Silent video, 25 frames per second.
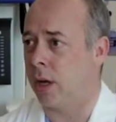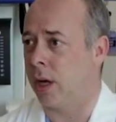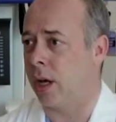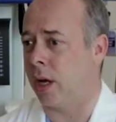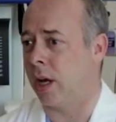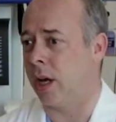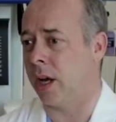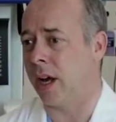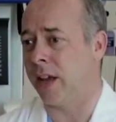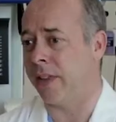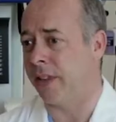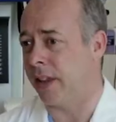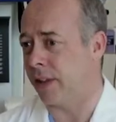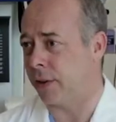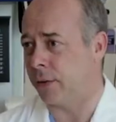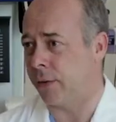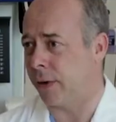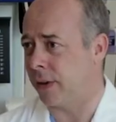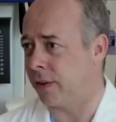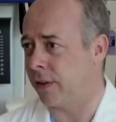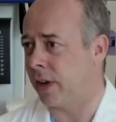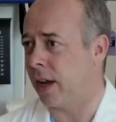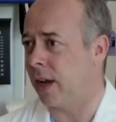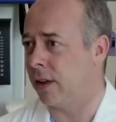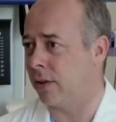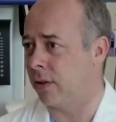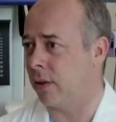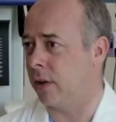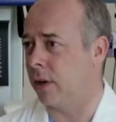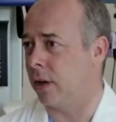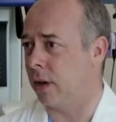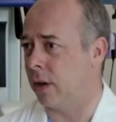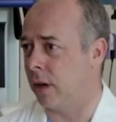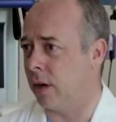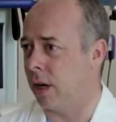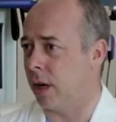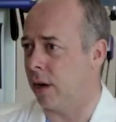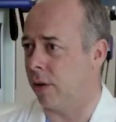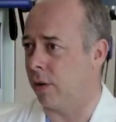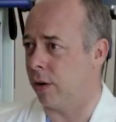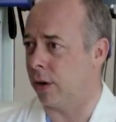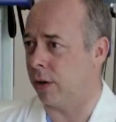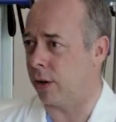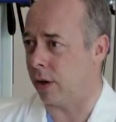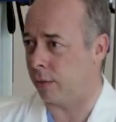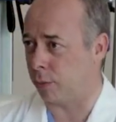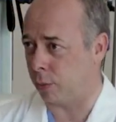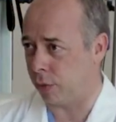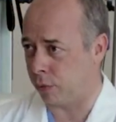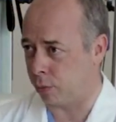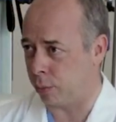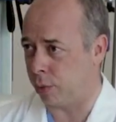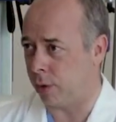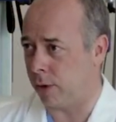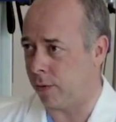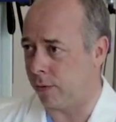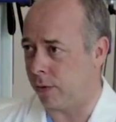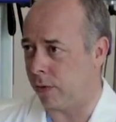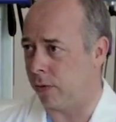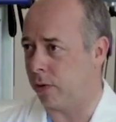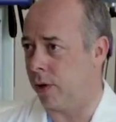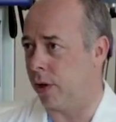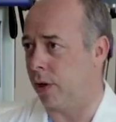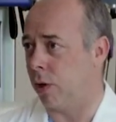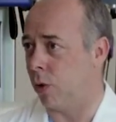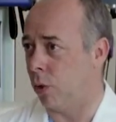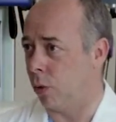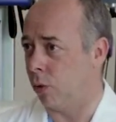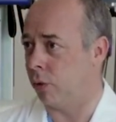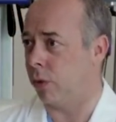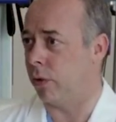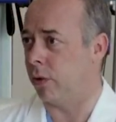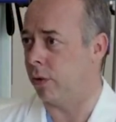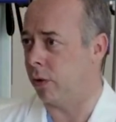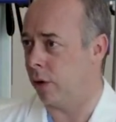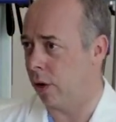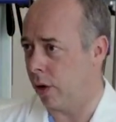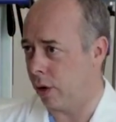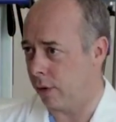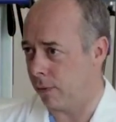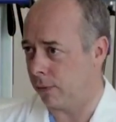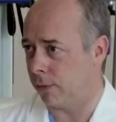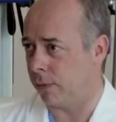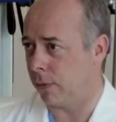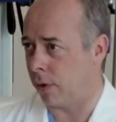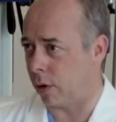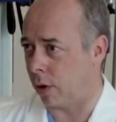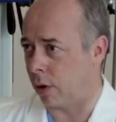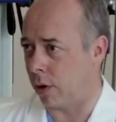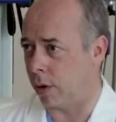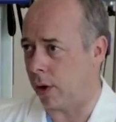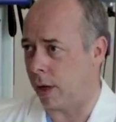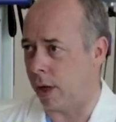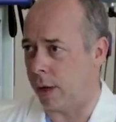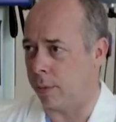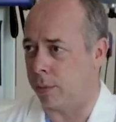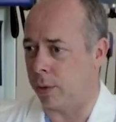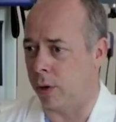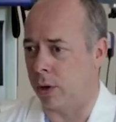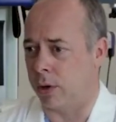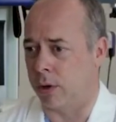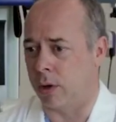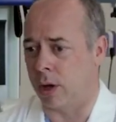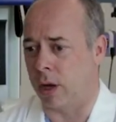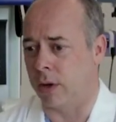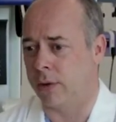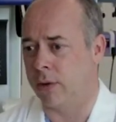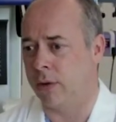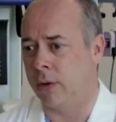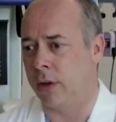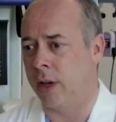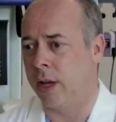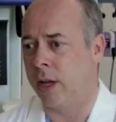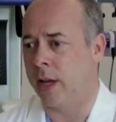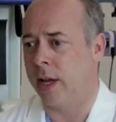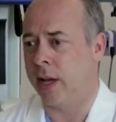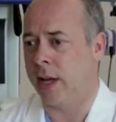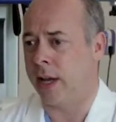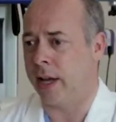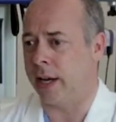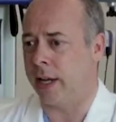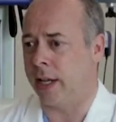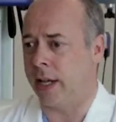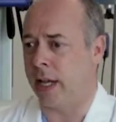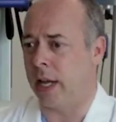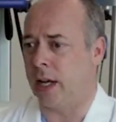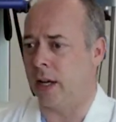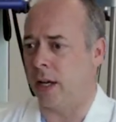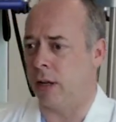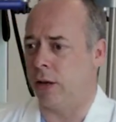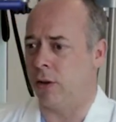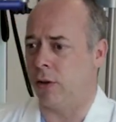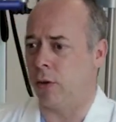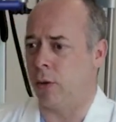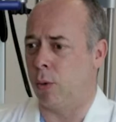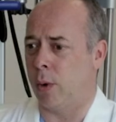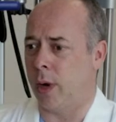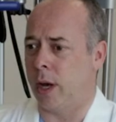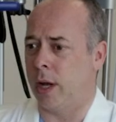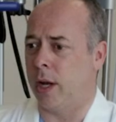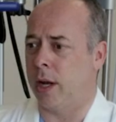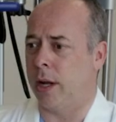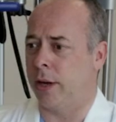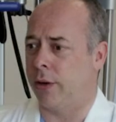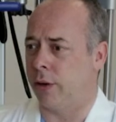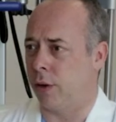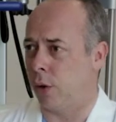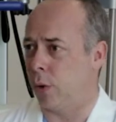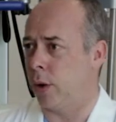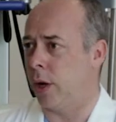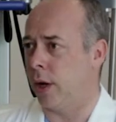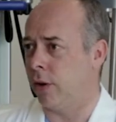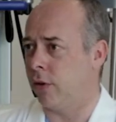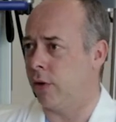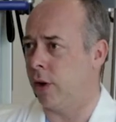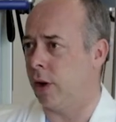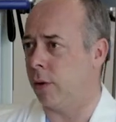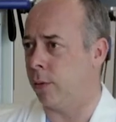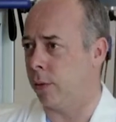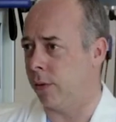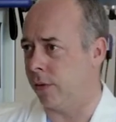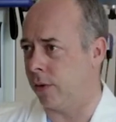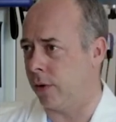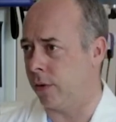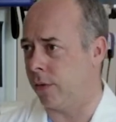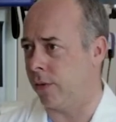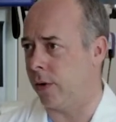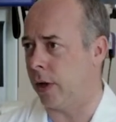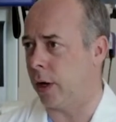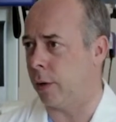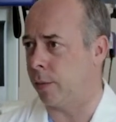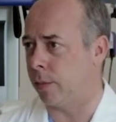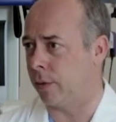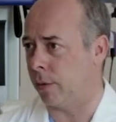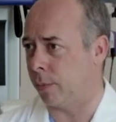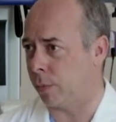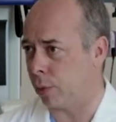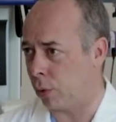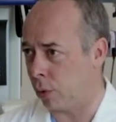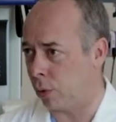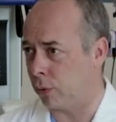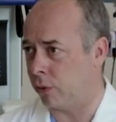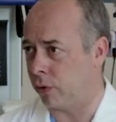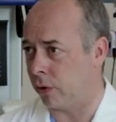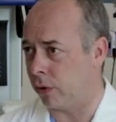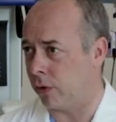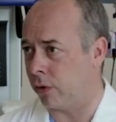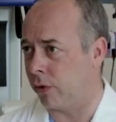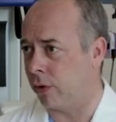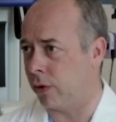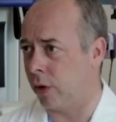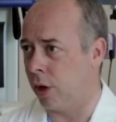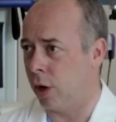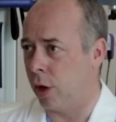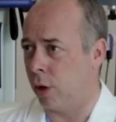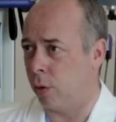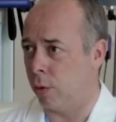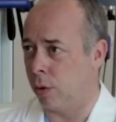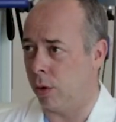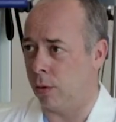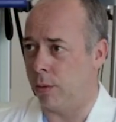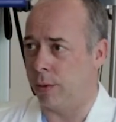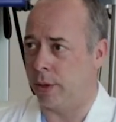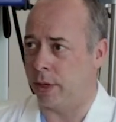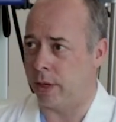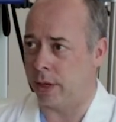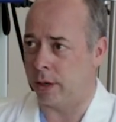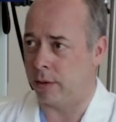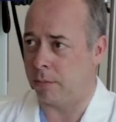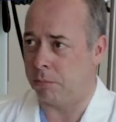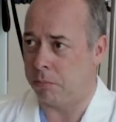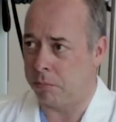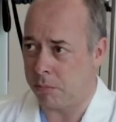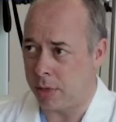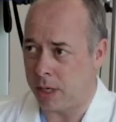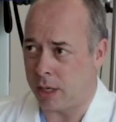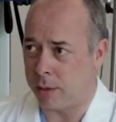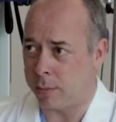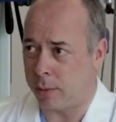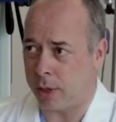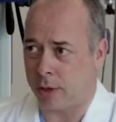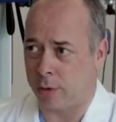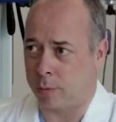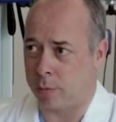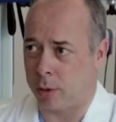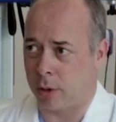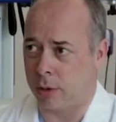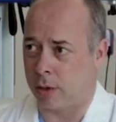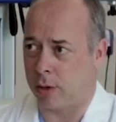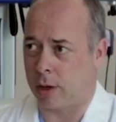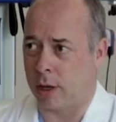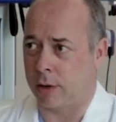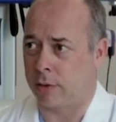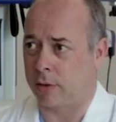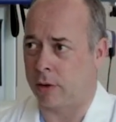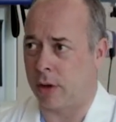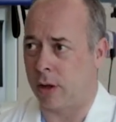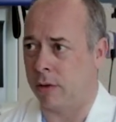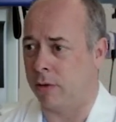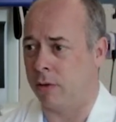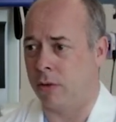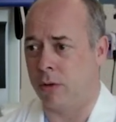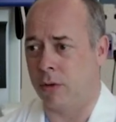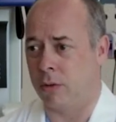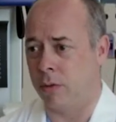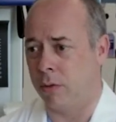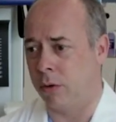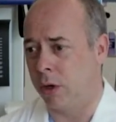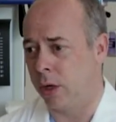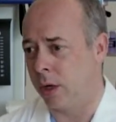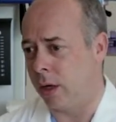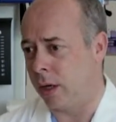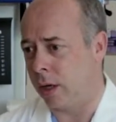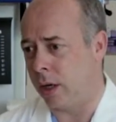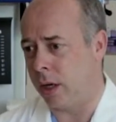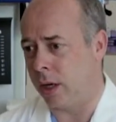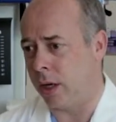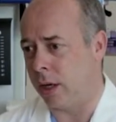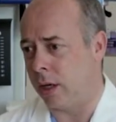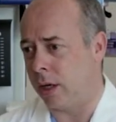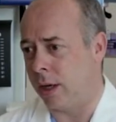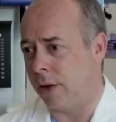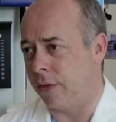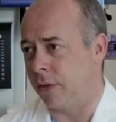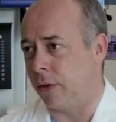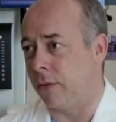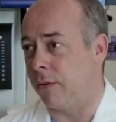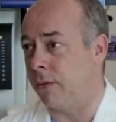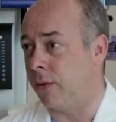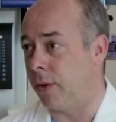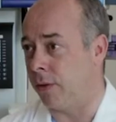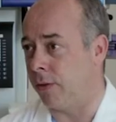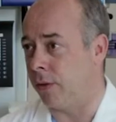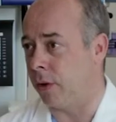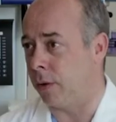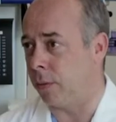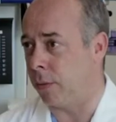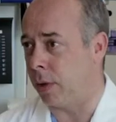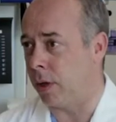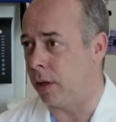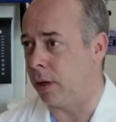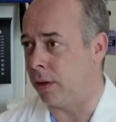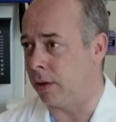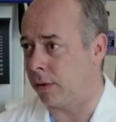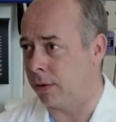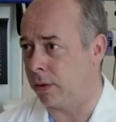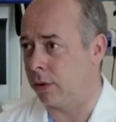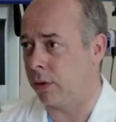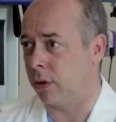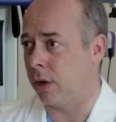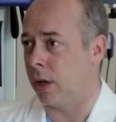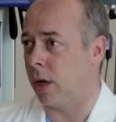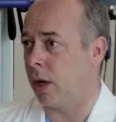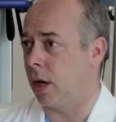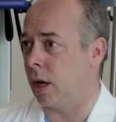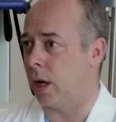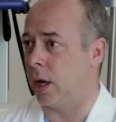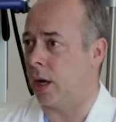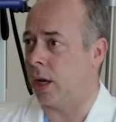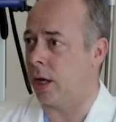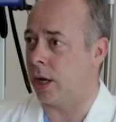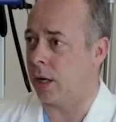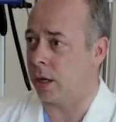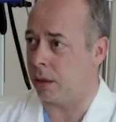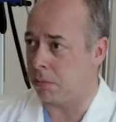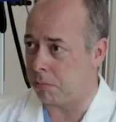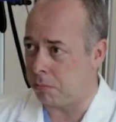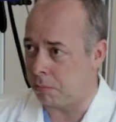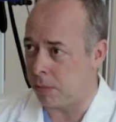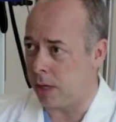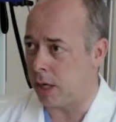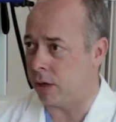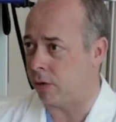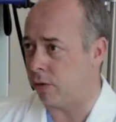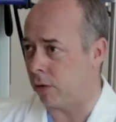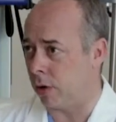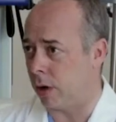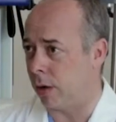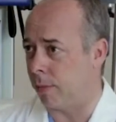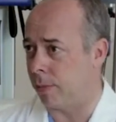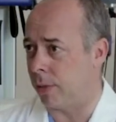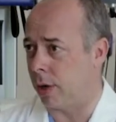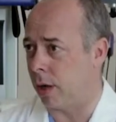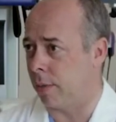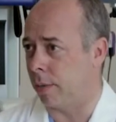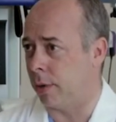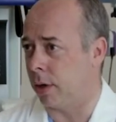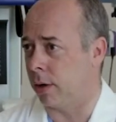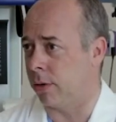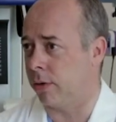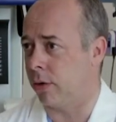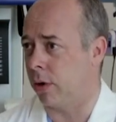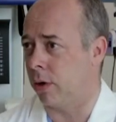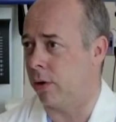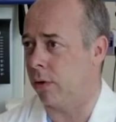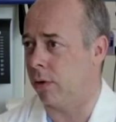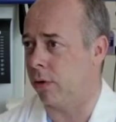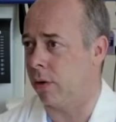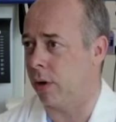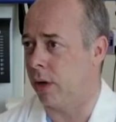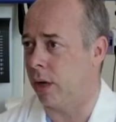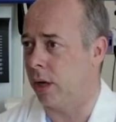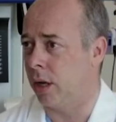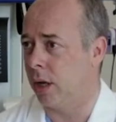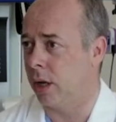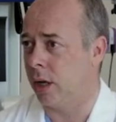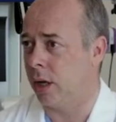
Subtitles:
And that's fantastic in an area that was previously noted for blood loss. And again, in UL and UHL, we've developed approaches where we can minimize blood loss down to less than 50 mils in major abdominal surgery.